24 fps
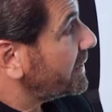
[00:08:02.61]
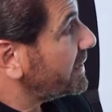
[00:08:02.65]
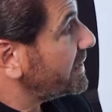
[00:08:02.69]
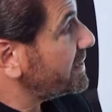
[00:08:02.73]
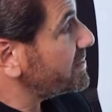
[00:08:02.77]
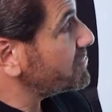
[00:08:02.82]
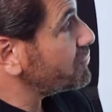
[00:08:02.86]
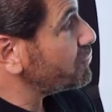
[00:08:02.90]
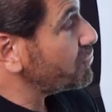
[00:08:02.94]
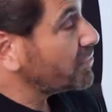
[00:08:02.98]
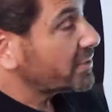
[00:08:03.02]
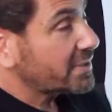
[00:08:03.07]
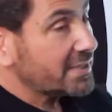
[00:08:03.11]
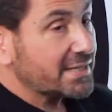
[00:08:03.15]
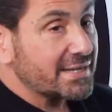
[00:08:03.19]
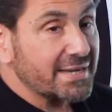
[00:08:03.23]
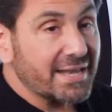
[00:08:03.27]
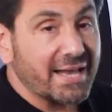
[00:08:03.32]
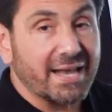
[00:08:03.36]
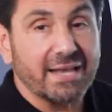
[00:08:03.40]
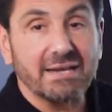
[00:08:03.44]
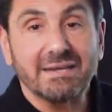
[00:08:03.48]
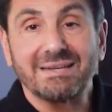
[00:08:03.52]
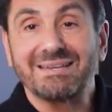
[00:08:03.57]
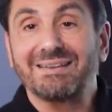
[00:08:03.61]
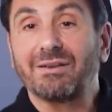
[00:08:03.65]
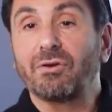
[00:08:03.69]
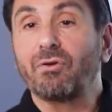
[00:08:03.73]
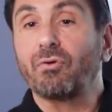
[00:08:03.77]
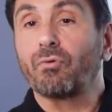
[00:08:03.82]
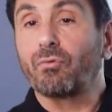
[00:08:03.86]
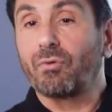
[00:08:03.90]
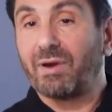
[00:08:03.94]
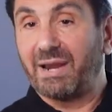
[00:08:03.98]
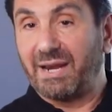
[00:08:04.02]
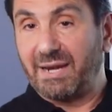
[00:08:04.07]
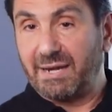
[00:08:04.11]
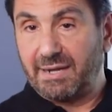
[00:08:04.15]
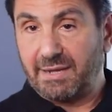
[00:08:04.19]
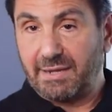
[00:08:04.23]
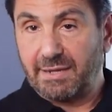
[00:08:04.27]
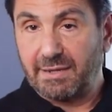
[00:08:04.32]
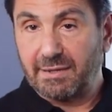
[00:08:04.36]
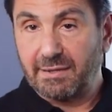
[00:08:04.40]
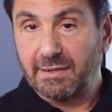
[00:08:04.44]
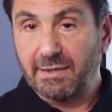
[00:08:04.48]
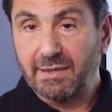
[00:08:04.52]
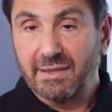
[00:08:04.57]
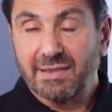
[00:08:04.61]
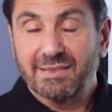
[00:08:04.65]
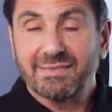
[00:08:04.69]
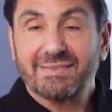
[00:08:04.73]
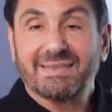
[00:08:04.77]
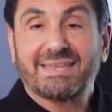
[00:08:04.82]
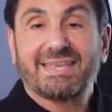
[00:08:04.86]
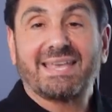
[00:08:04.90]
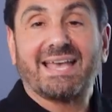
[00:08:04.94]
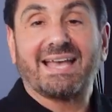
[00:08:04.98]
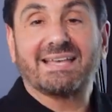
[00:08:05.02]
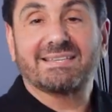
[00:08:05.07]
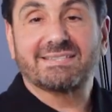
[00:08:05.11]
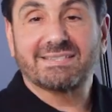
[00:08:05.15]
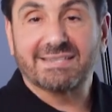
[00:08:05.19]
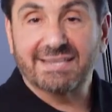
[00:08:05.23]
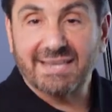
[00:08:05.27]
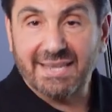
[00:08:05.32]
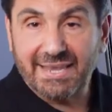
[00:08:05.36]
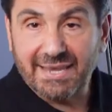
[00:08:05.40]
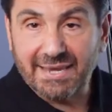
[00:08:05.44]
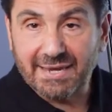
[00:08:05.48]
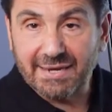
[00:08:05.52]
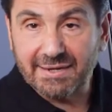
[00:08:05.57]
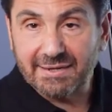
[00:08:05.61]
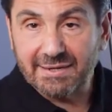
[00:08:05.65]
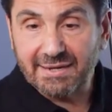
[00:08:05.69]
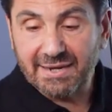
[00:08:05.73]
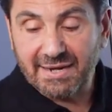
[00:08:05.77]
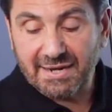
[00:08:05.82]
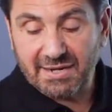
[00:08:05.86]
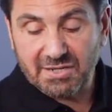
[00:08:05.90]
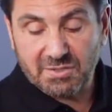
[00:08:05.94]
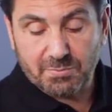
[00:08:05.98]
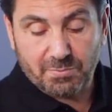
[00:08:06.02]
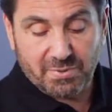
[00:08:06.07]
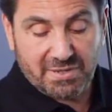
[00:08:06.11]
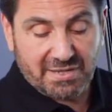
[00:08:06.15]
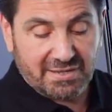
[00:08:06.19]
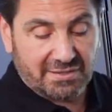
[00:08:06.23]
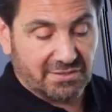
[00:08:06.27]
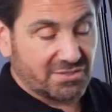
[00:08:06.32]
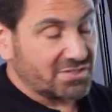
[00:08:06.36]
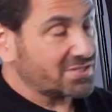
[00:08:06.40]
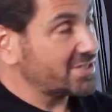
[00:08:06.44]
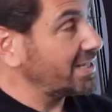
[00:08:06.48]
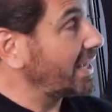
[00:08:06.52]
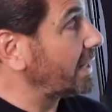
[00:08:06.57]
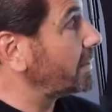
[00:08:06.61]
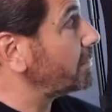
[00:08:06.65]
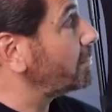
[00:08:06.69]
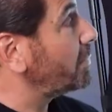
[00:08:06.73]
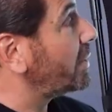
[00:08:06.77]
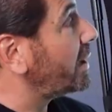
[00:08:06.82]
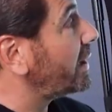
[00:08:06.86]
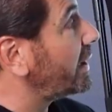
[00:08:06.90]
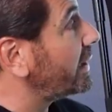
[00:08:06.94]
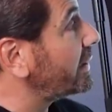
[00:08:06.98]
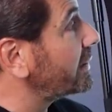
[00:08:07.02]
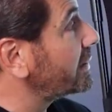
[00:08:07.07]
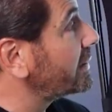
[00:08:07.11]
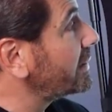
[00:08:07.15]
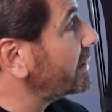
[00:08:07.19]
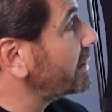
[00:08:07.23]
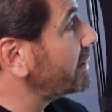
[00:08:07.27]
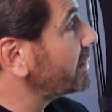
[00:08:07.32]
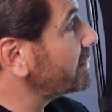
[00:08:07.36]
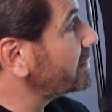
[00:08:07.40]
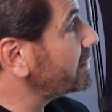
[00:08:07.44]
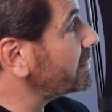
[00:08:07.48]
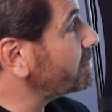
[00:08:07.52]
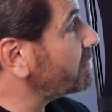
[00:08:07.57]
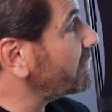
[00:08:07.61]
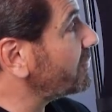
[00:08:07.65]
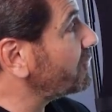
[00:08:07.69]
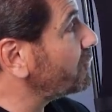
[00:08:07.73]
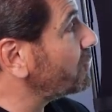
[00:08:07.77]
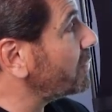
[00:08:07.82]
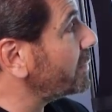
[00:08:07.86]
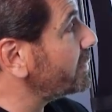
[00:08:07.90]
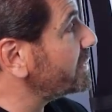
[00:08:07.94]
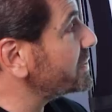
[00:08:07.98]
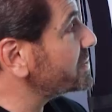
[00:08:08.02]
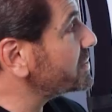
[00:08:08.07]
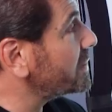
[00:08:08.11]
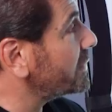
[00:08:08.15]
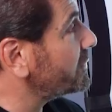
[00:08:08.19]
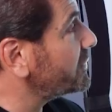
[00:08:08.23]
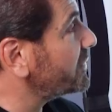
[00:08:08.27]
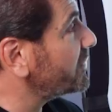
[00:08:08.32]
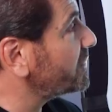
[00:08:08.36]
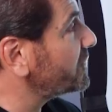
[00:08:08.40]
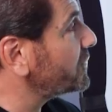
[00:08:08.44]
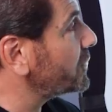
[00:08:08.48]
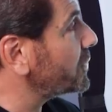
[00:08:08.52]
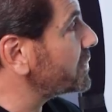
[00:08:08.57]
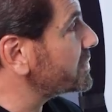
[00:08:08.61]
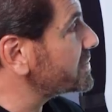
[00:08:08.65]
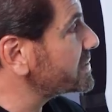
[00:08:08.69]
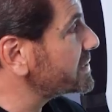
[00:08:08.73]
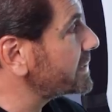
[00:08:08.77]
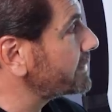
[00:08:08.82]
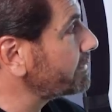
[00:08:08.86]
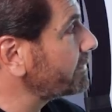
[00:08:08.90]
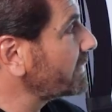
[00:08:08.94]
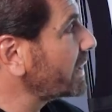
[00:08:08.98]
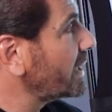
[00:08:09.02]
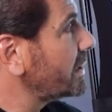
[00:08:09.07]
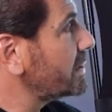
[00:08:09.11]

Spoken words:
is really not degrading the cascade, and it's being set by the performance of the first.